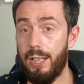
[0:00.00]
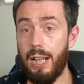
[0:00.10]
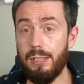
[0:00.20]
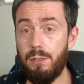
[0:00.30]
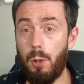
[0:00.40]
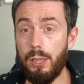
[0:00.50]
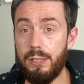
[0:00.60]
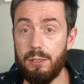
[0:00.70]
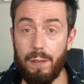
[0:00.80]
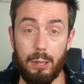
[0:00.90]
NAS
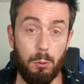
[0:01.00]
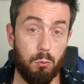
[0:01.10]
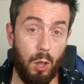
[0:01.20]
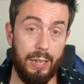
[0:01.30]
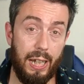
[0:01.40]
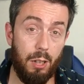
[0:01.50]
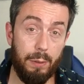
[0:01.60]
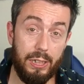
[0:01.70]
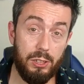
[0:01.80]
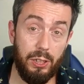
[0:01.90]
devices available right now in